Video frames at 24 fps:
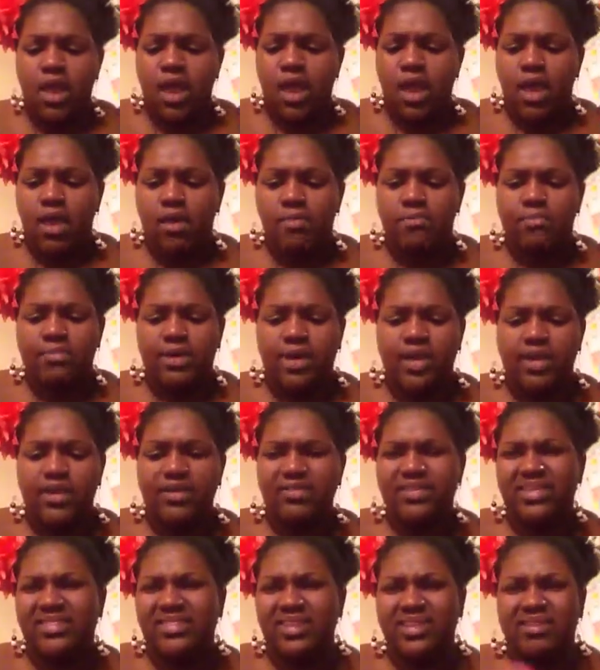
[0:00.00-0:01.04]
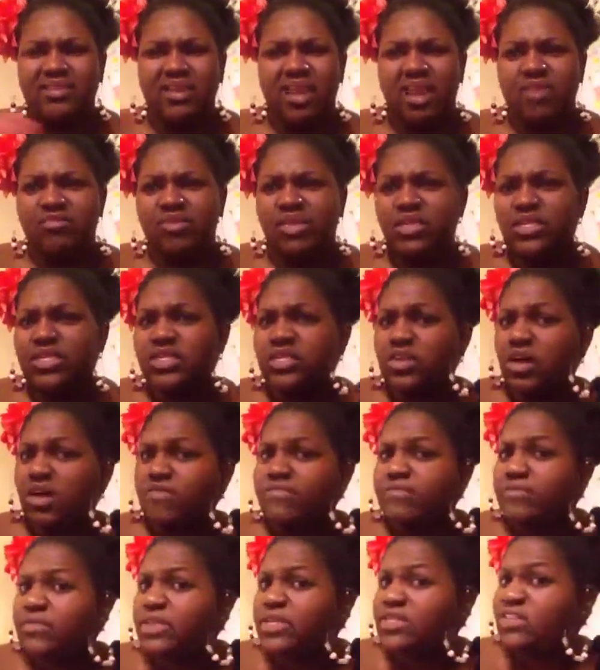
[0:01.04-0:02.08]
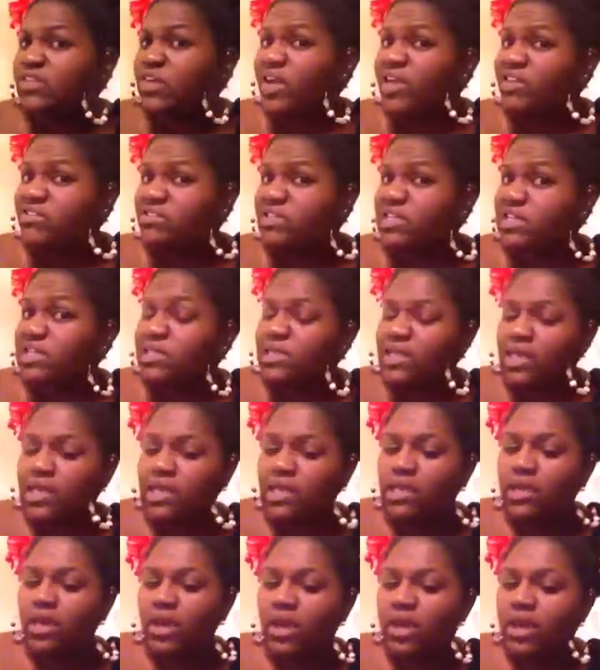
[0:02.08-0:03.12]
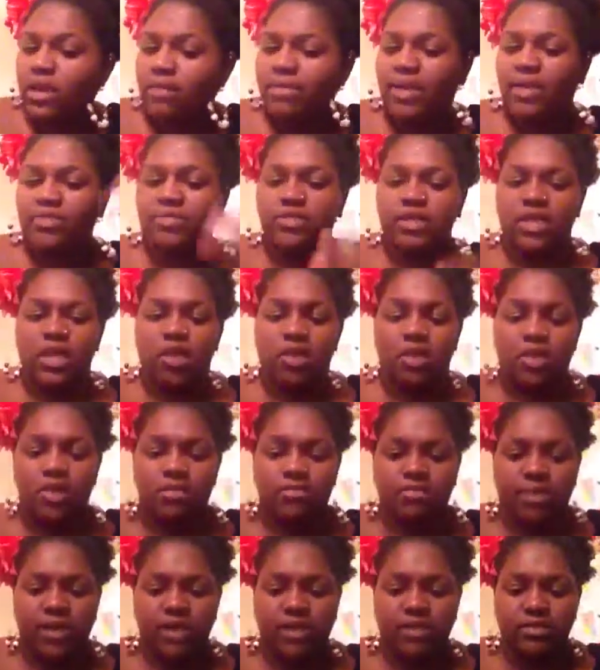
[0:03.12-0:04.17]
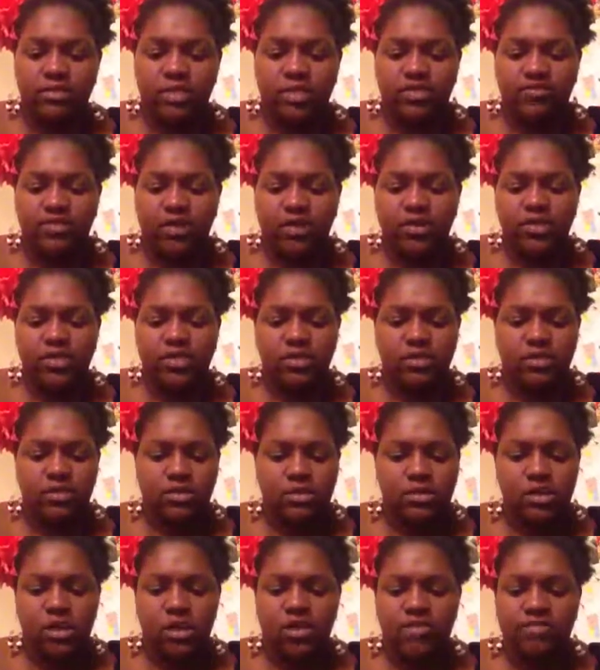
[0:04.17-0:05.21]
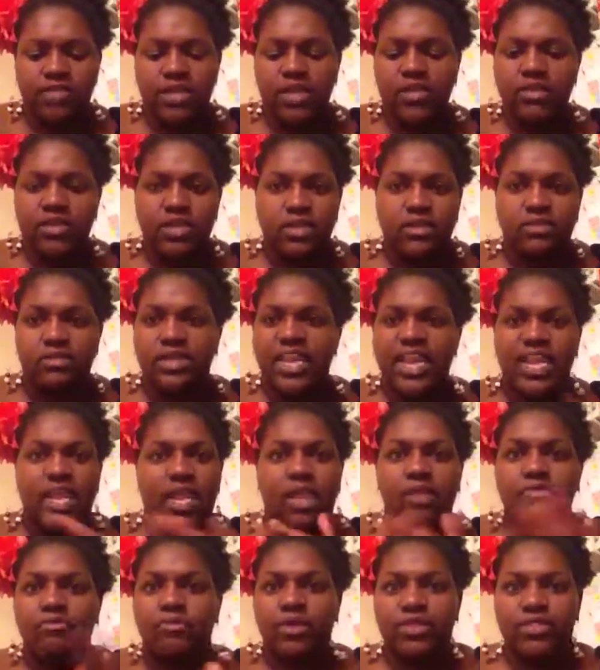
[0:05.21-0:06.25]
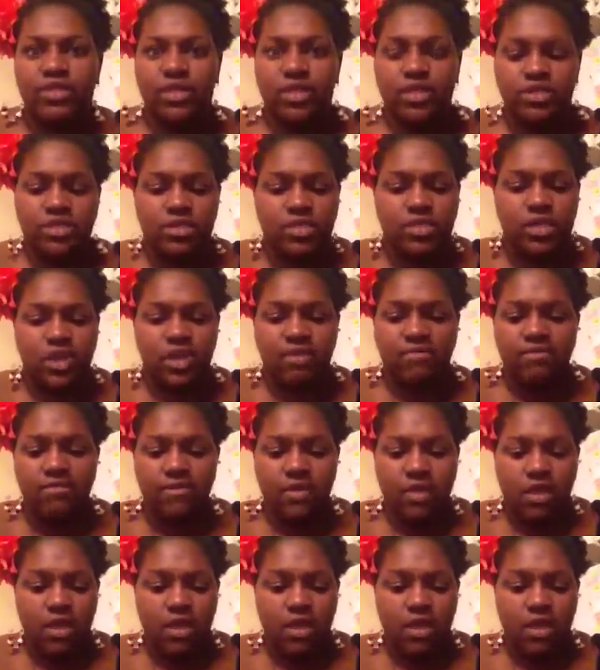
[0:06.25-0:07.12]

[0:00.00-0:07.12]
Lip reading: But they're not really soft, and so I don't like that about the yarn. But as far as the look of it and then knitting it with it and stuff,